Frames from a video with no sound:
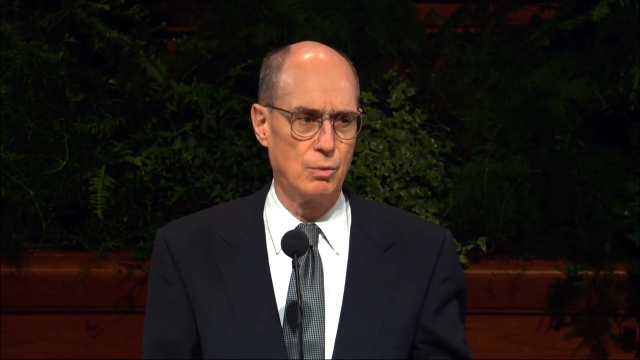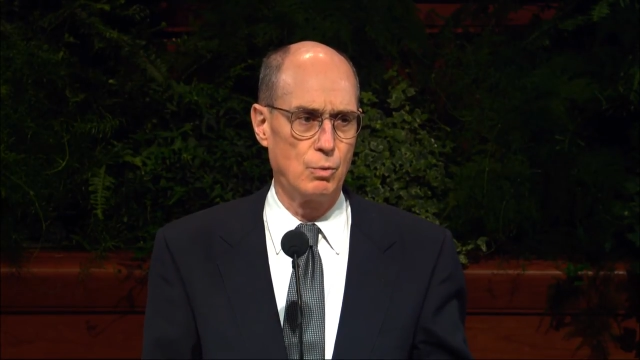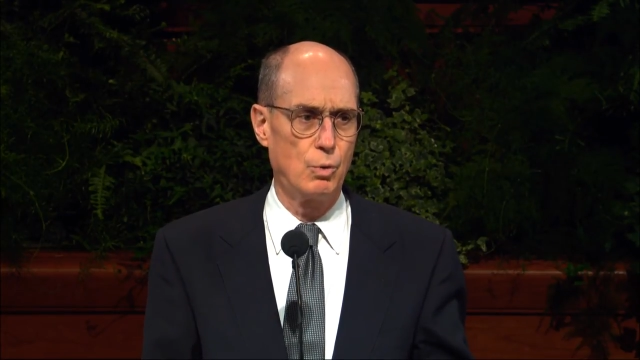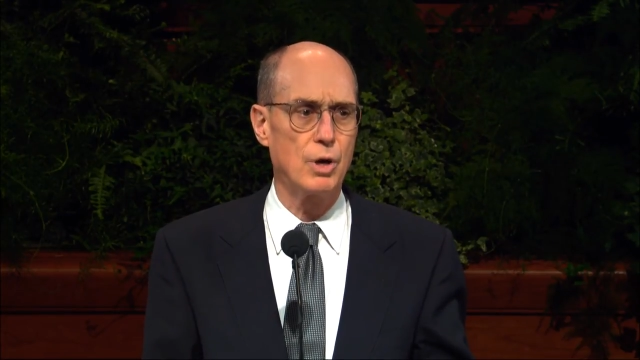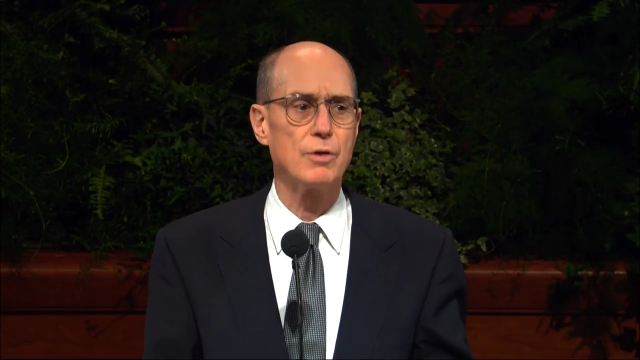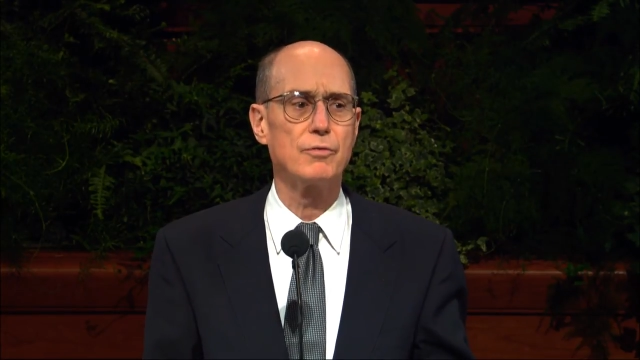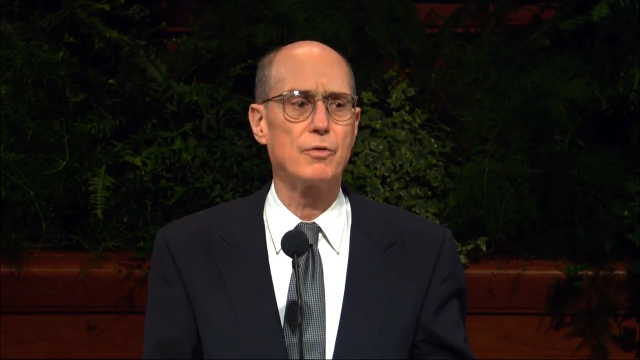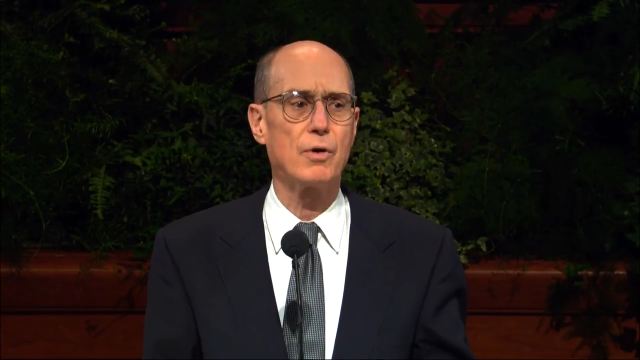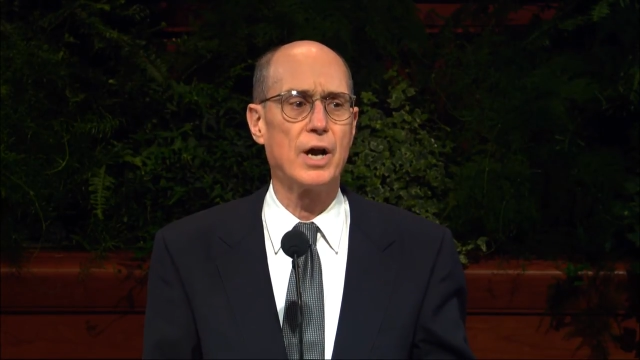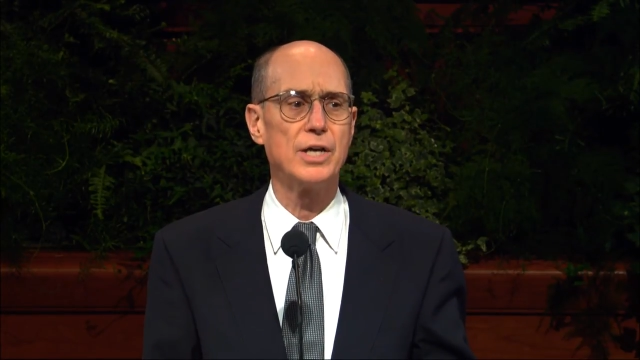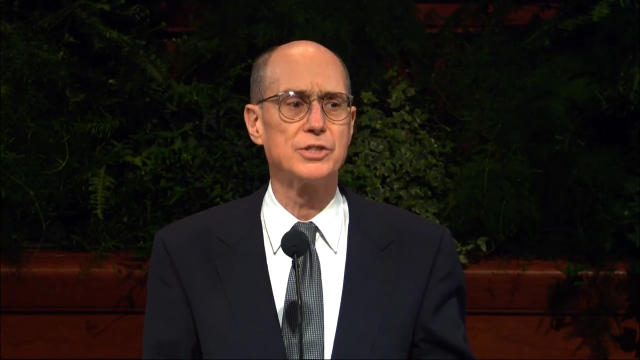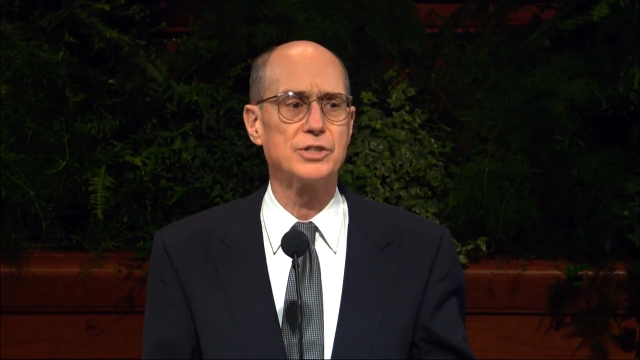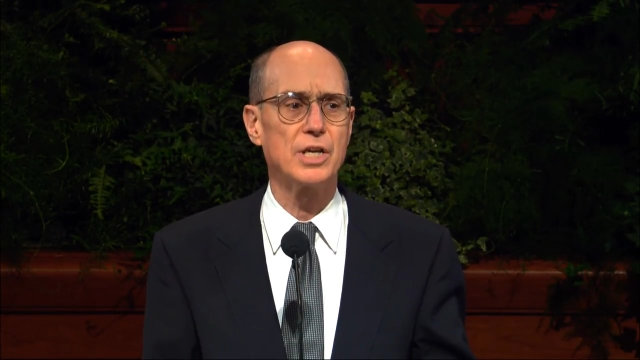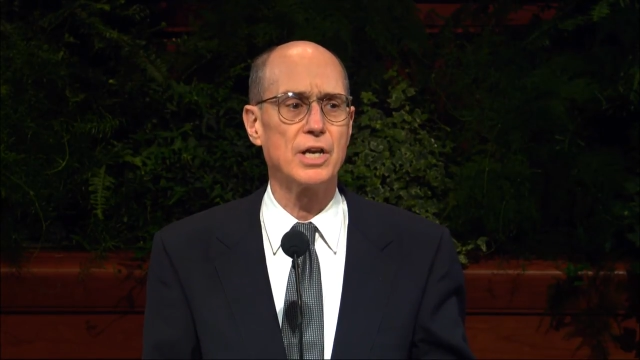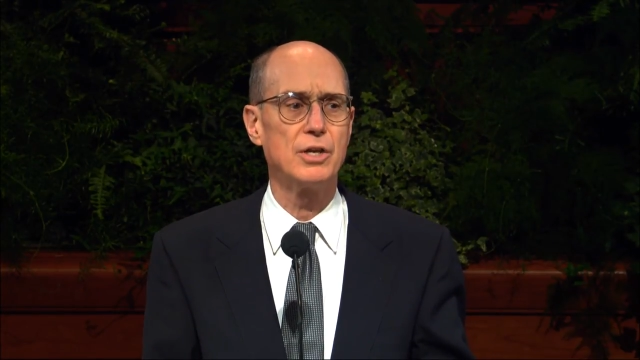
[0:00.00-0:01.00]
Wherefore I
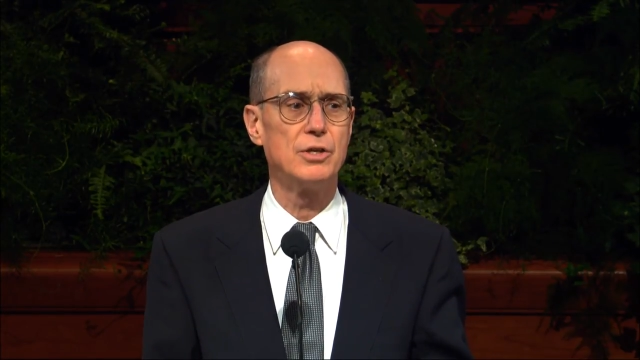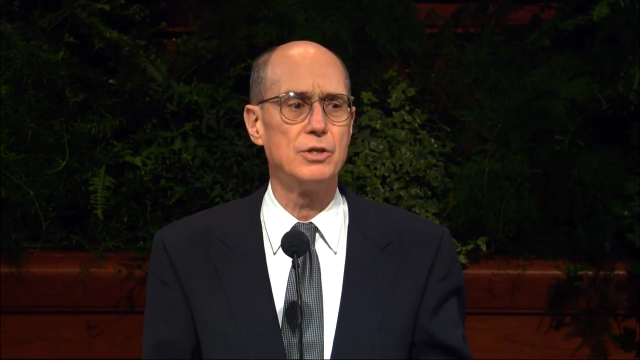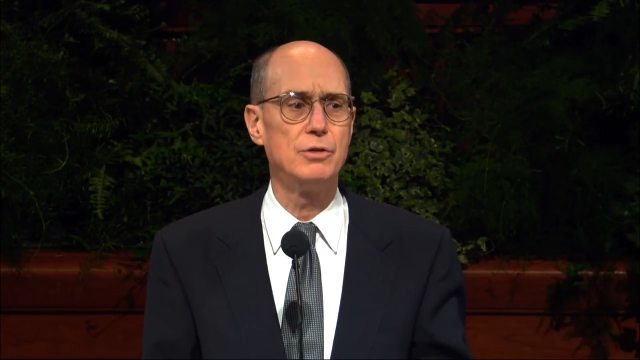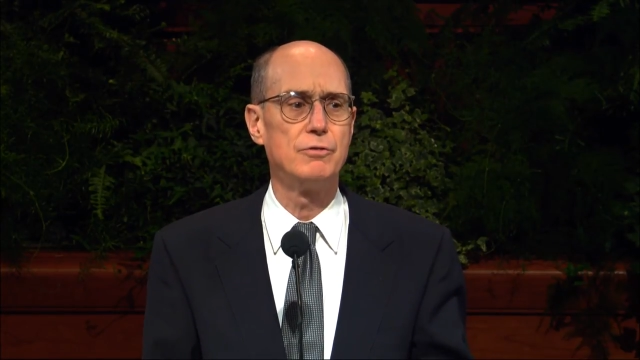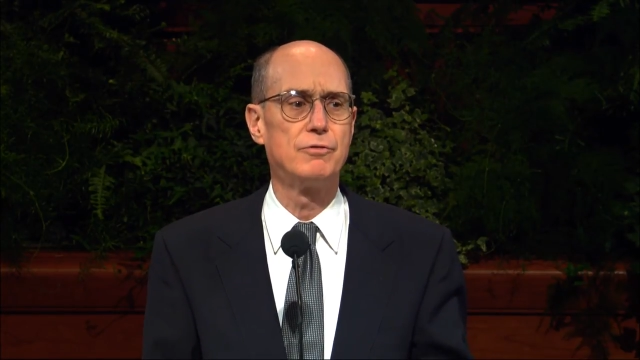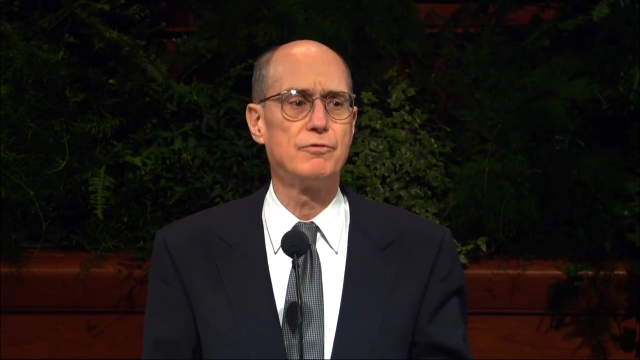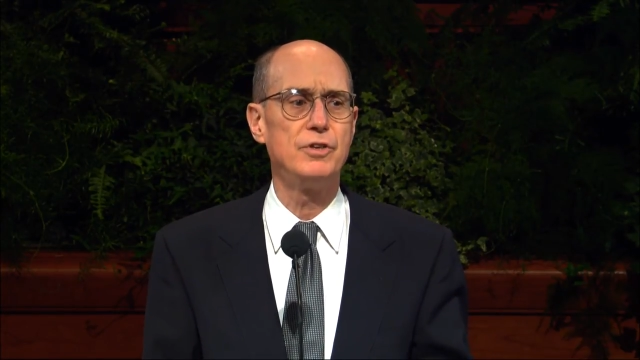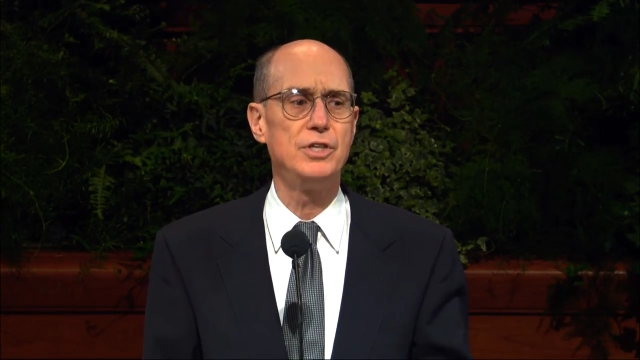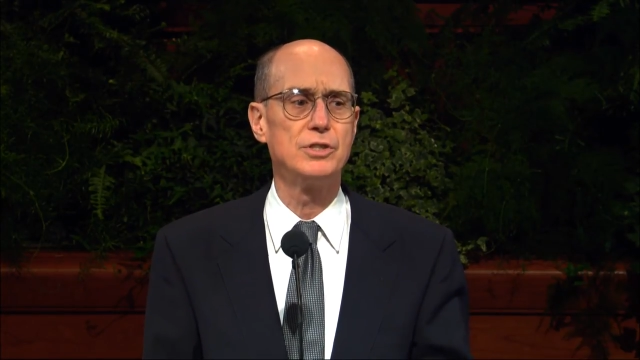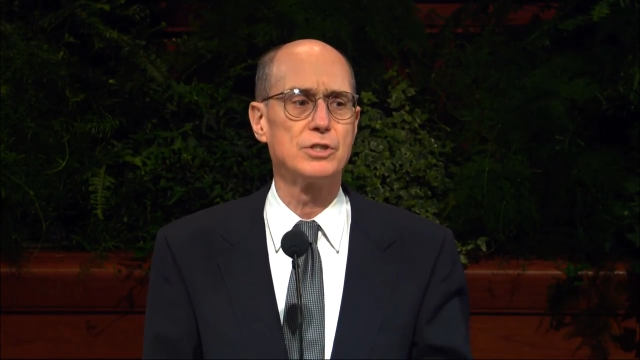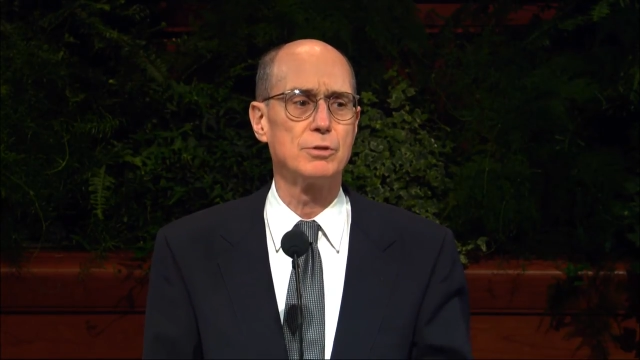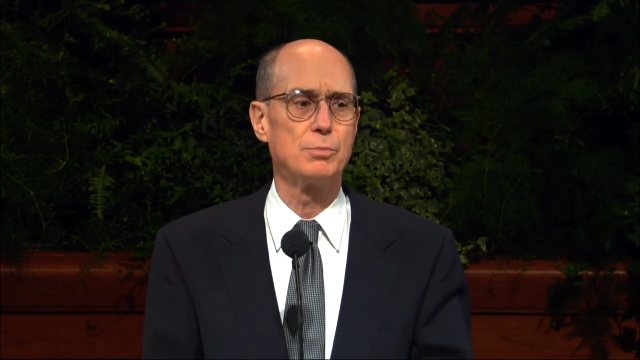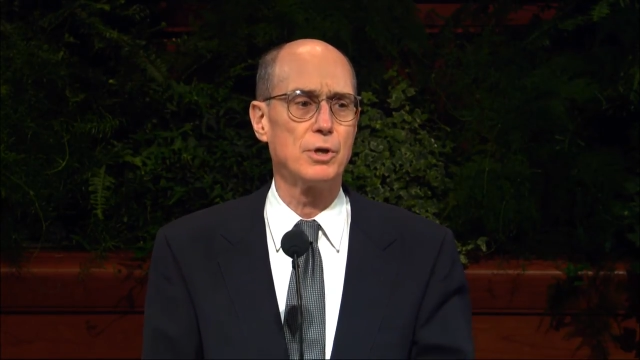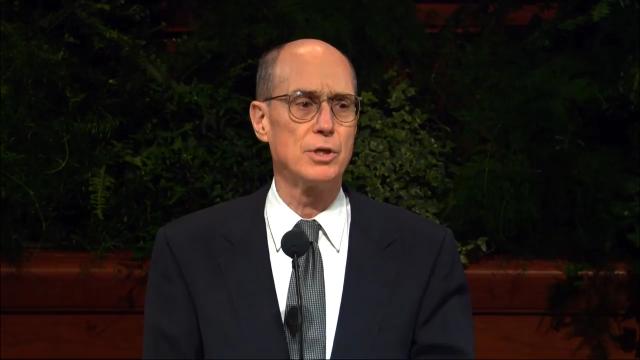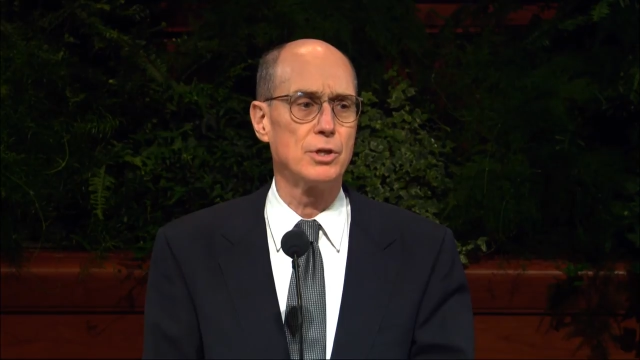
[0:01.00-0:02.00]
said unto you, feast
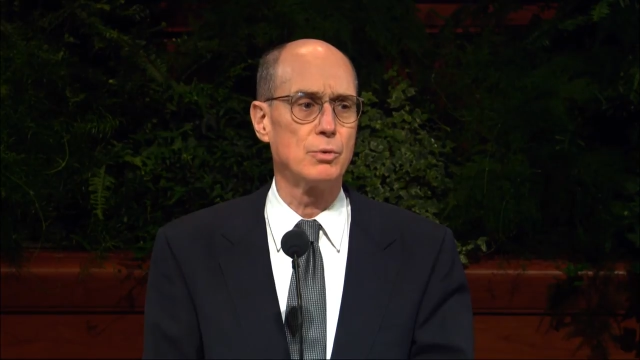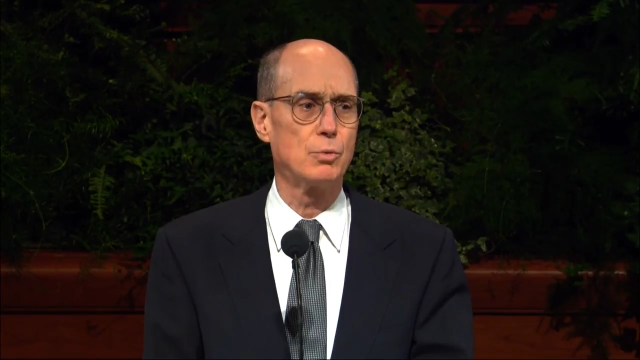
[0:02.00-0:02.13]
upon the